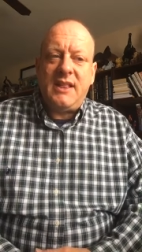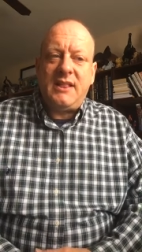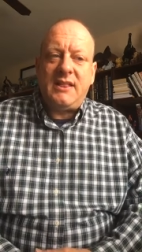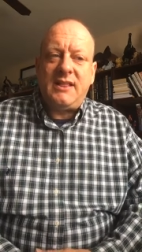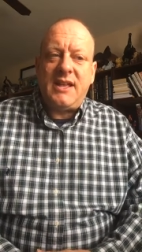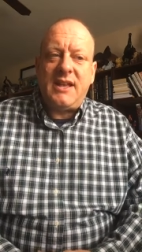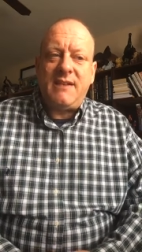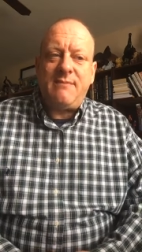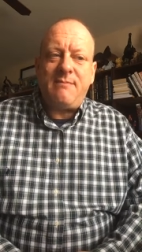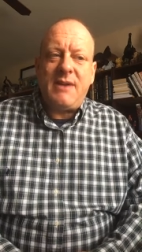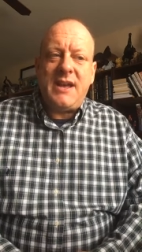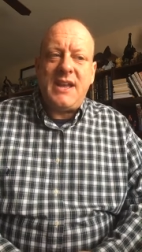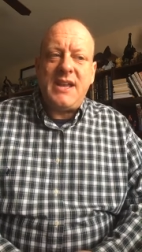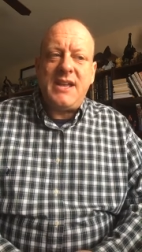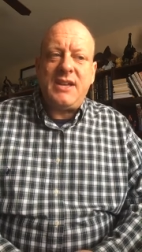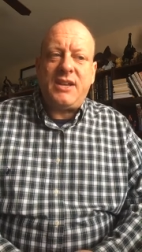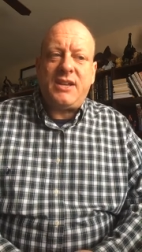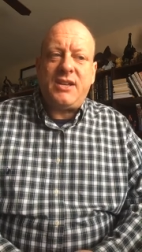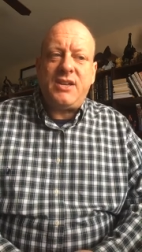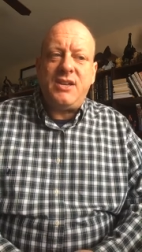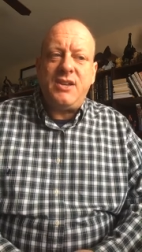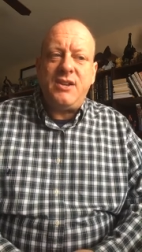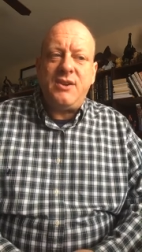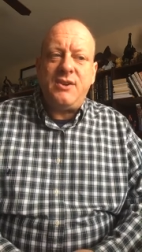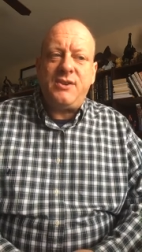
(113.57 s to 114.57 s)
Let my
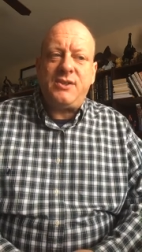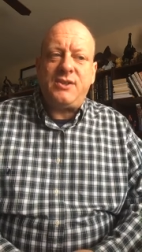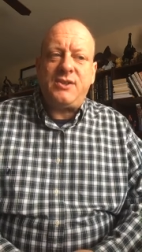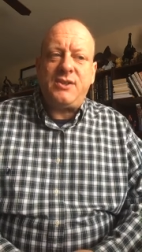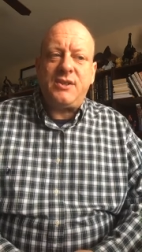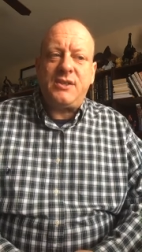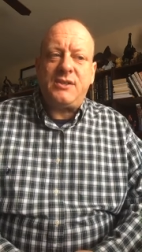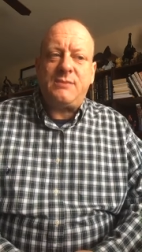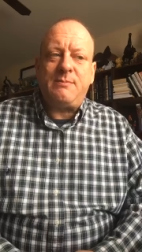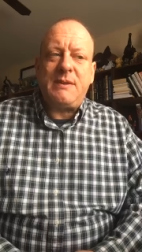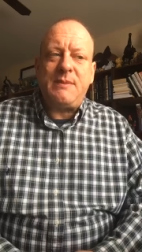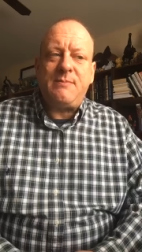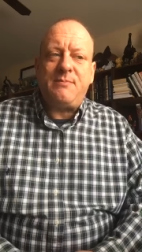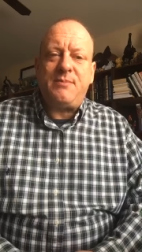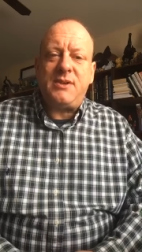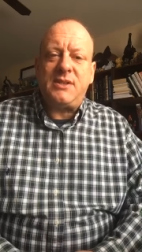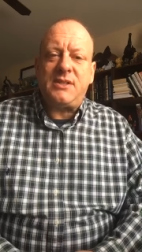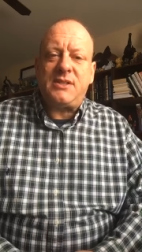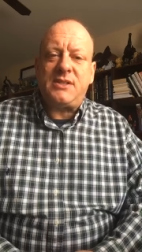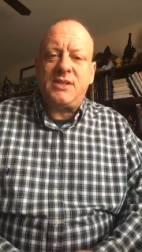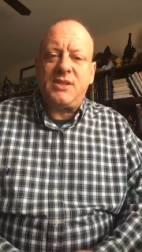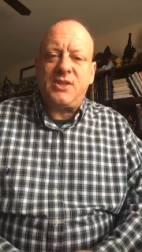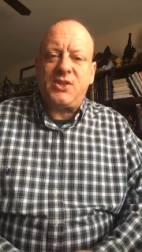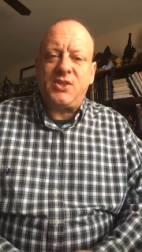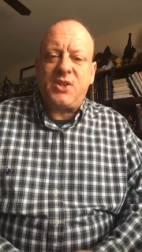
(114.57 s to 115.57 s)
accusers be put
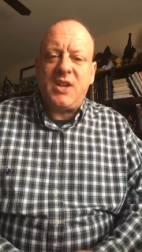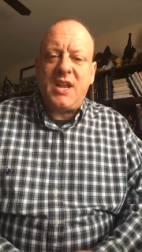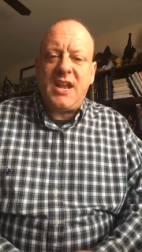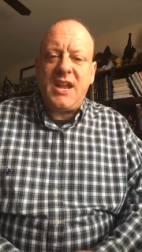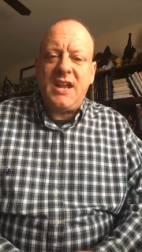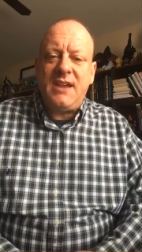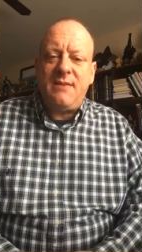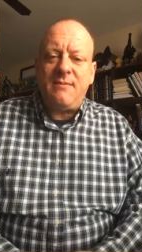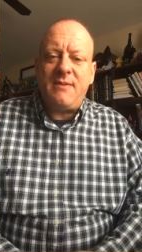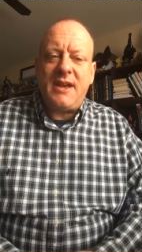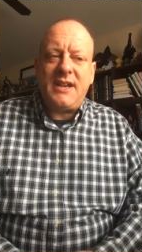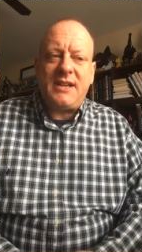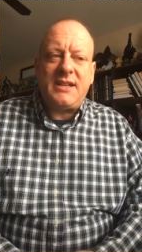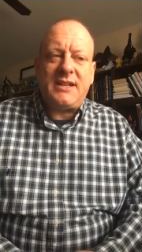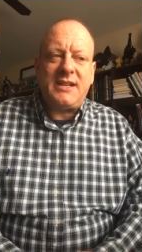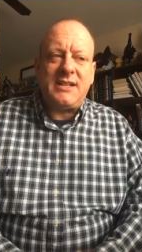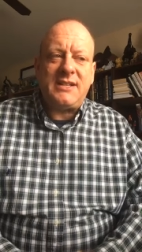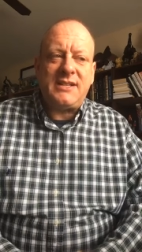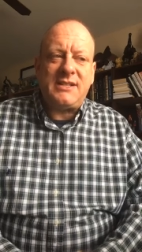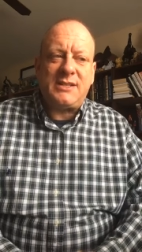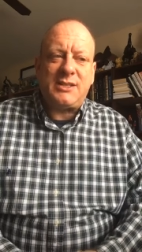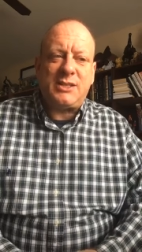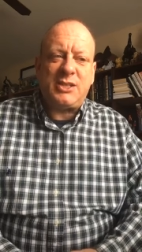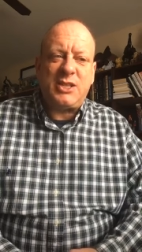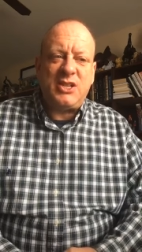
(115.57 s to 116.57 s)
to shame and
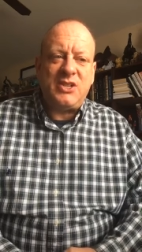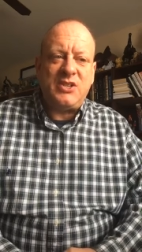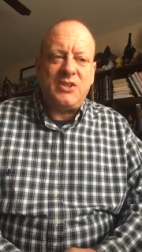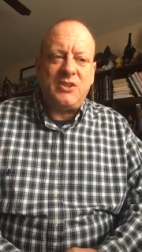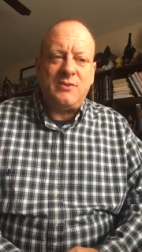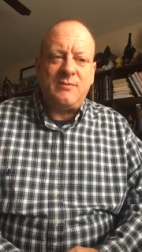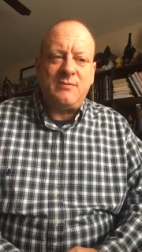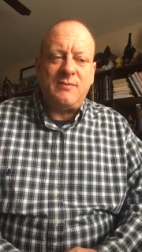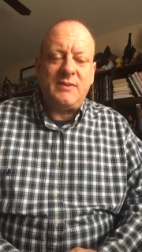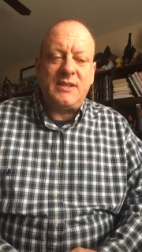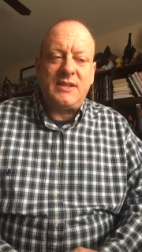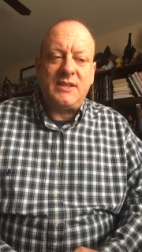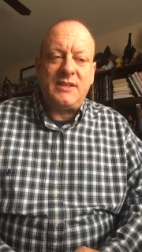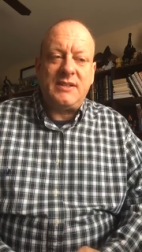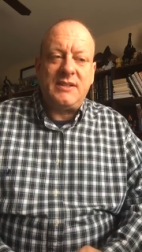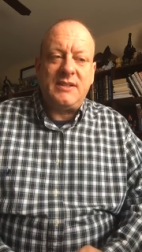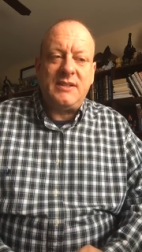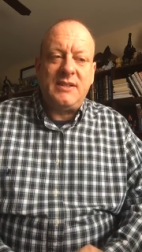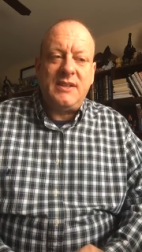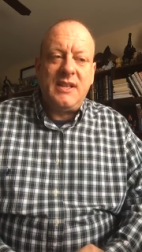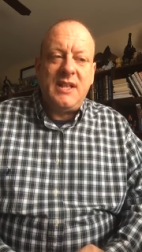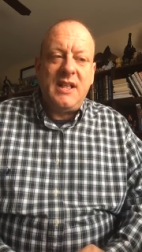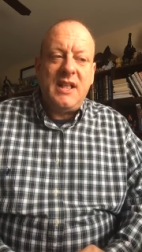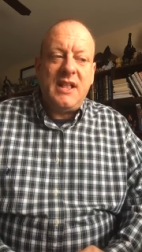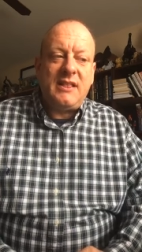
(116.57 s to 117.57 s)
consumed.
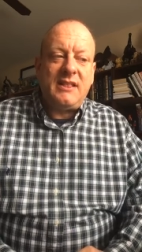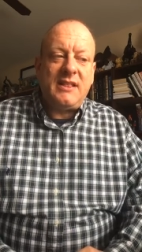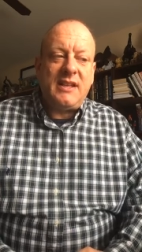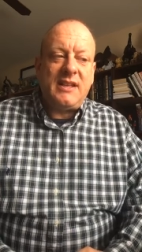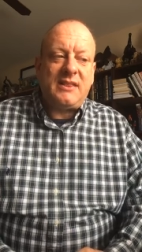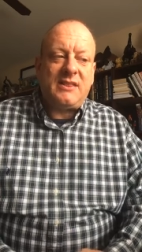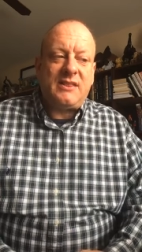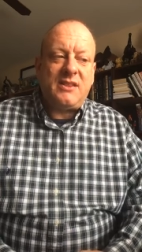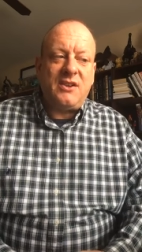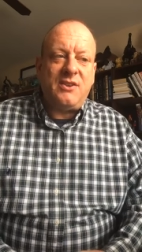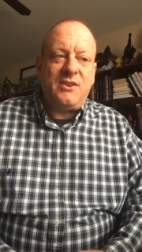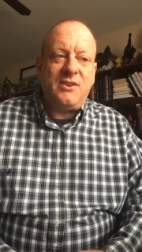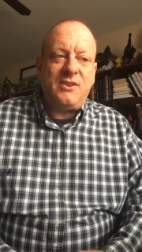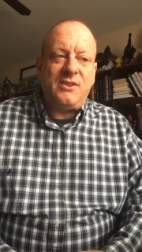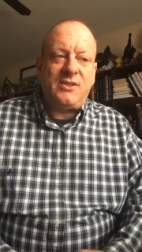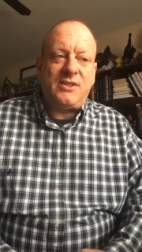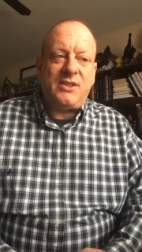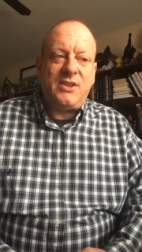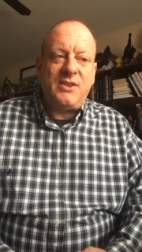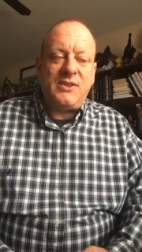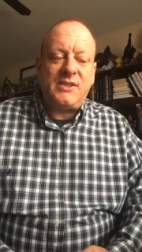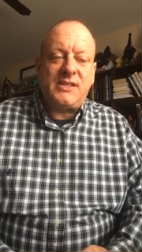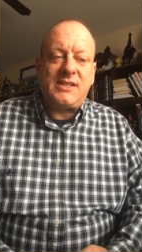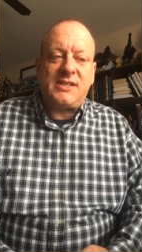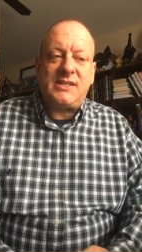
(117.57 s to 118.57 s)
Let those
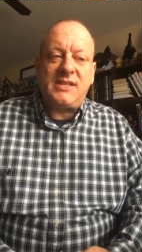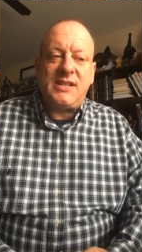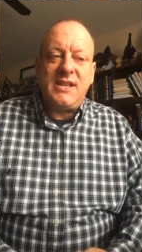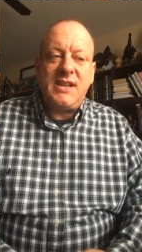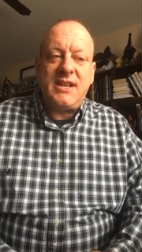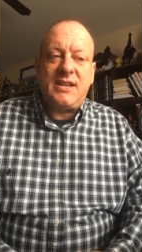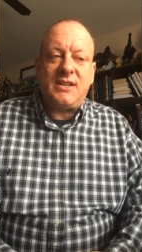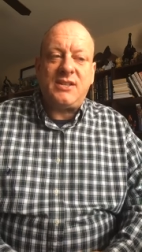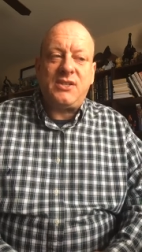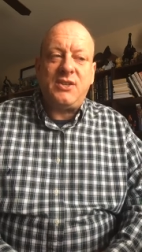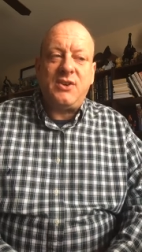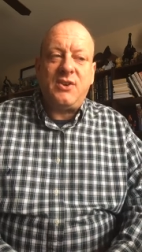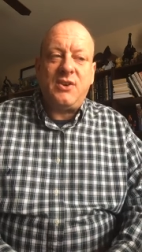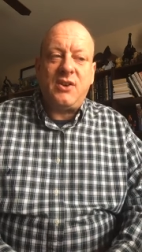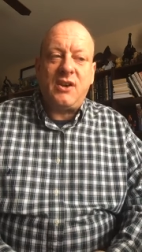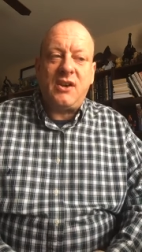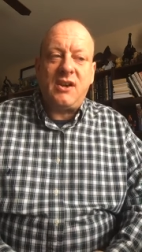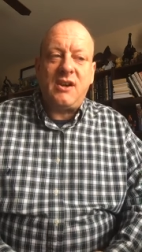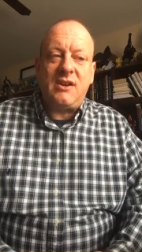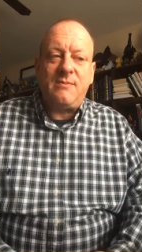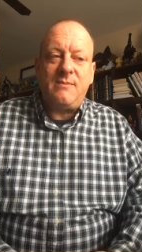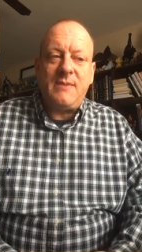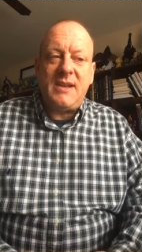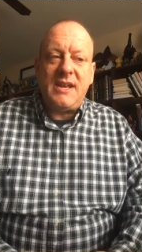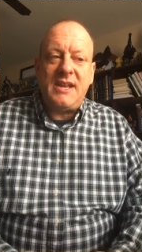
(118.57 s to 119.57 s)
who seek to
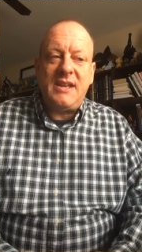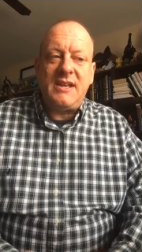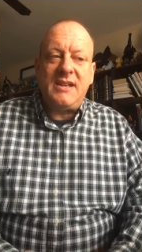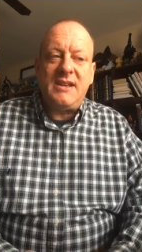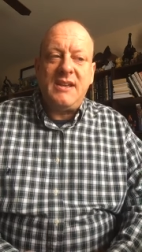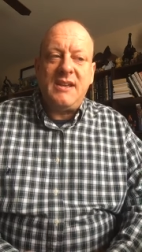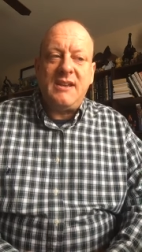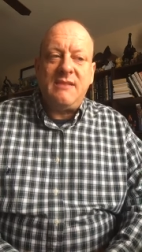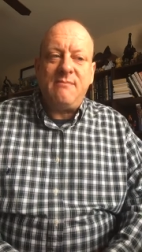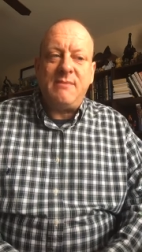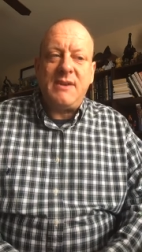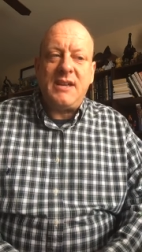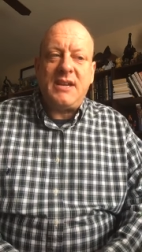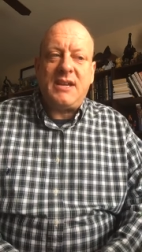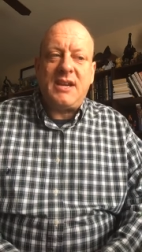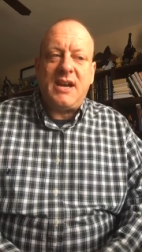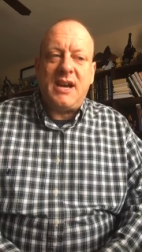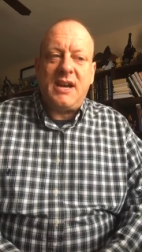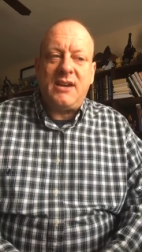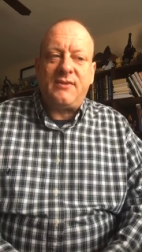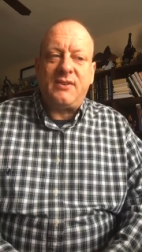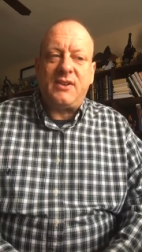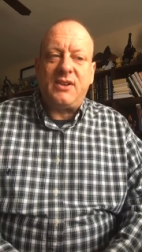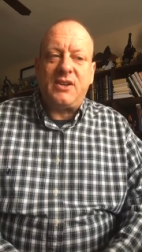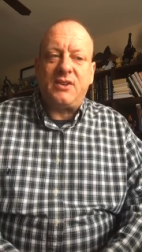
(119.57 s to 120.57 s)
hurt me be
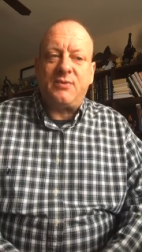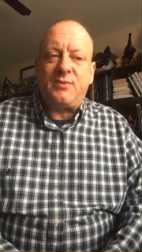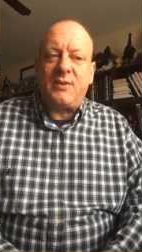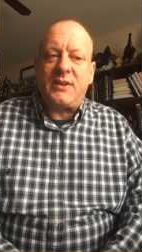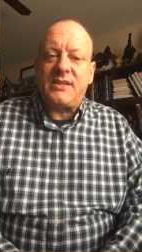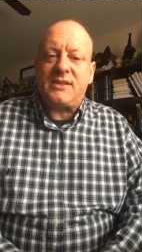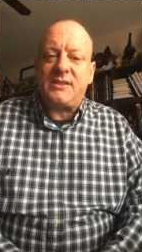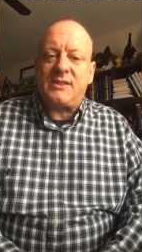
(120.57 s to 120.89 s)
covered with